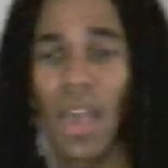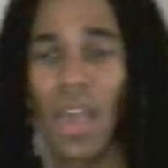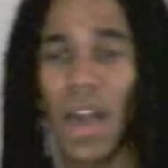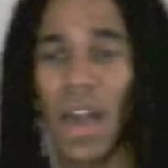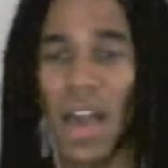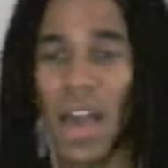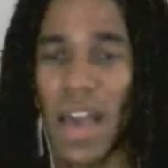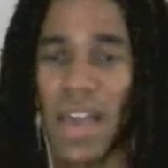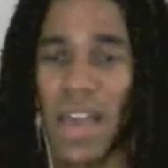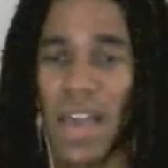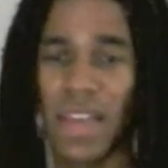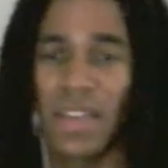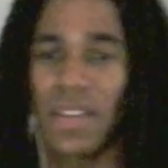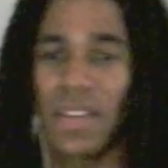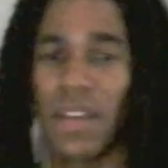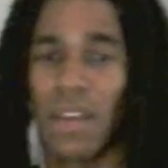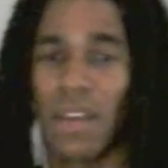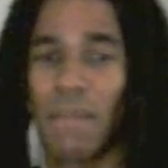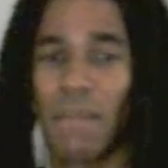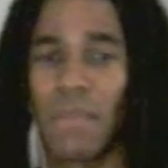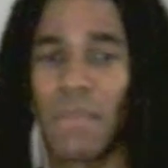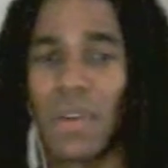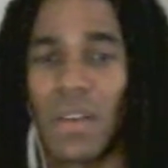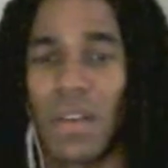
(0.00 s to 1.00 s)
And
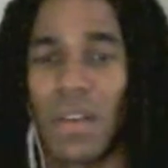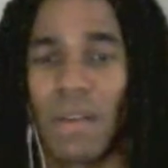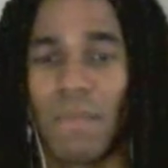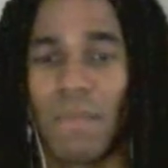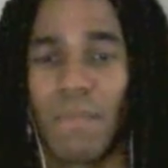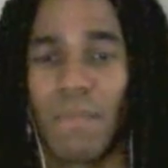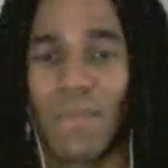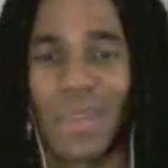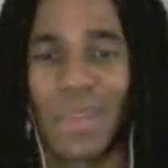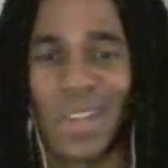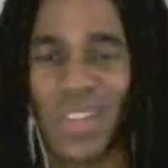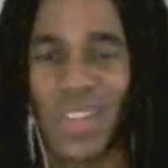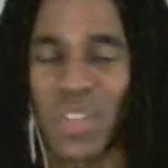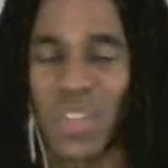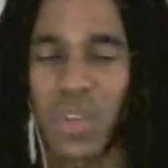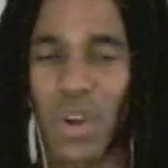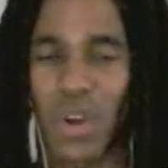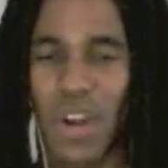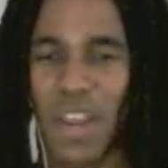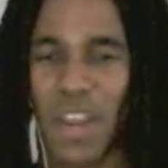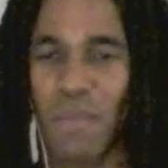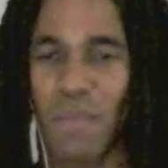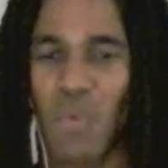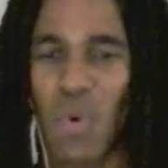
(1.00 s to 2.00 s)
I'm just
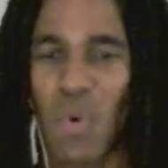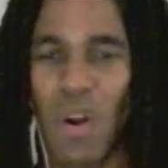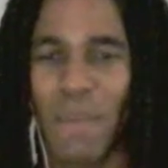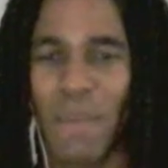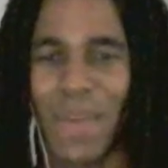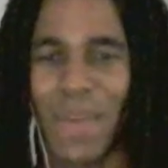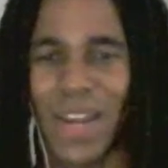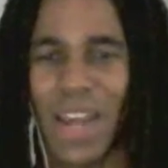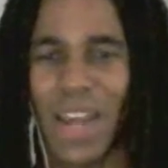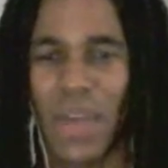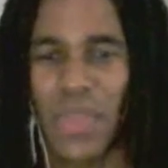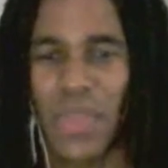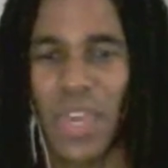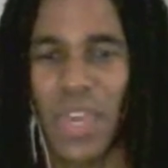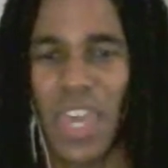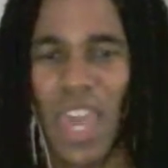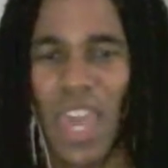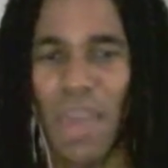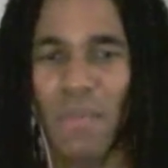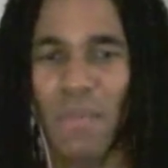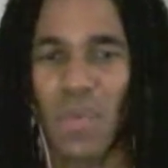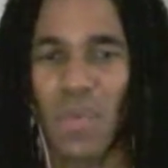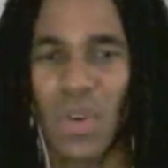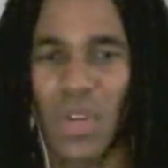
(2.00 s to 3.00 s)
learning more about how the
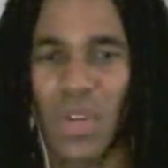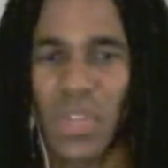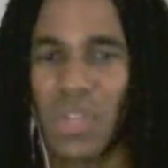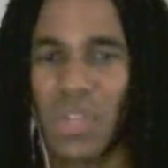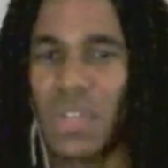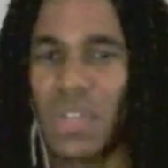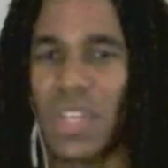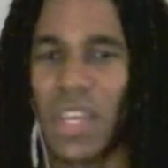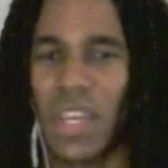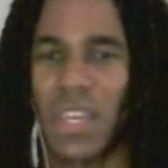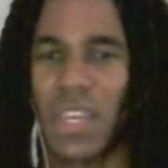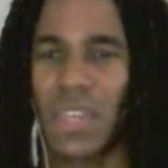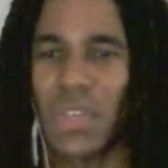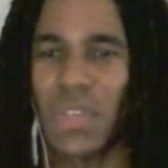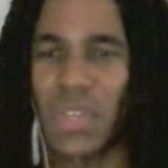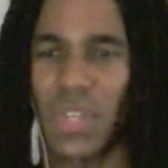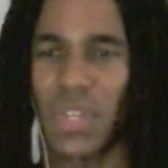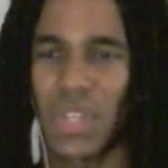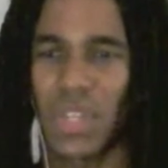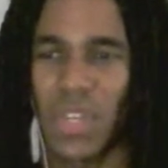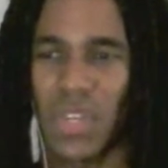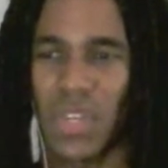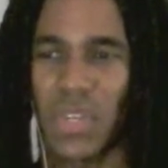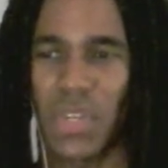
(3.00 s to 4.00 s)
game works and taking
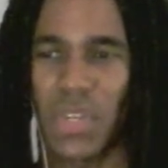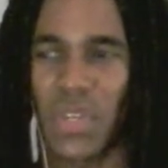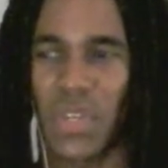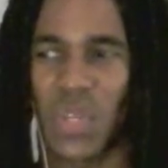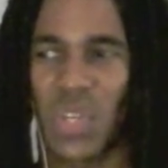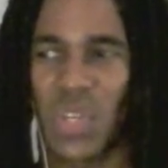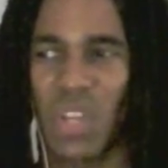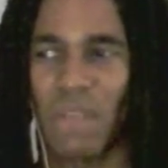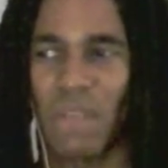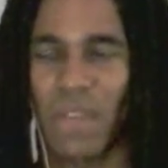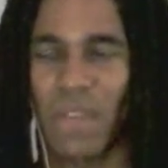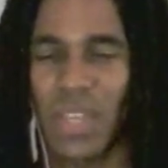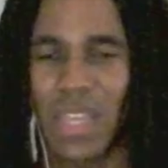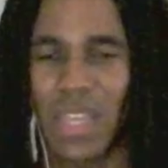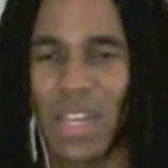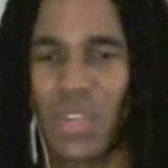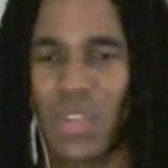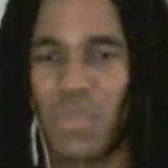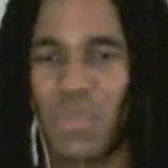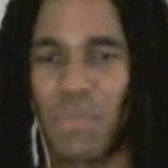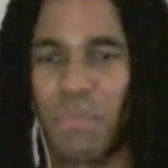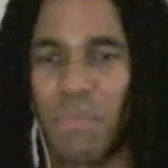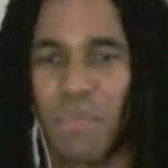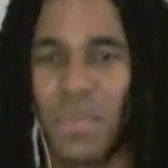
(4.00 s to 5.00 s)
statistics and stuff like that
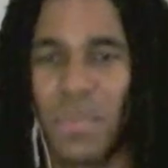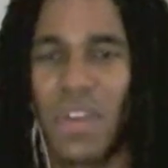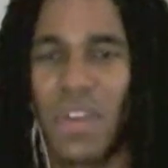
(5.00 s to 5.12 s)
to